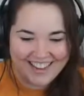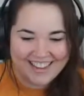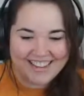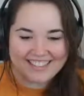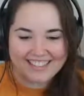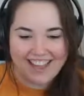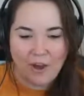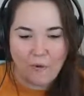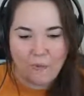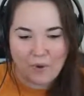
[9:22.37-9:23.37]
Isn't
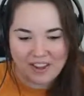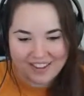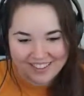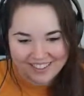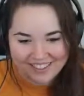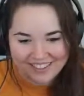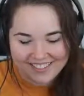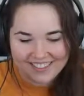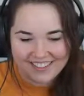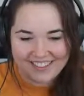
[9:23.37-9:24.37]
that weird?
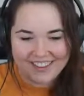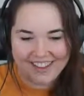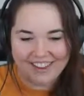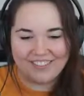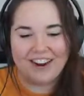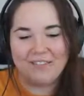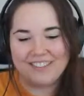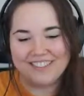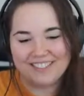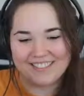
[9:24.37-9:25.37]

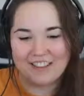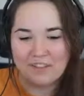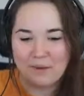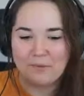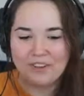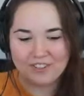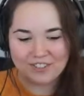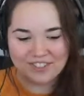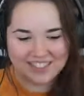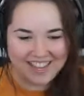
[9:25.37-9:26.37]
Robin says, sell them
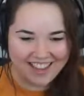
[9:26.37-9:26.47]
originals.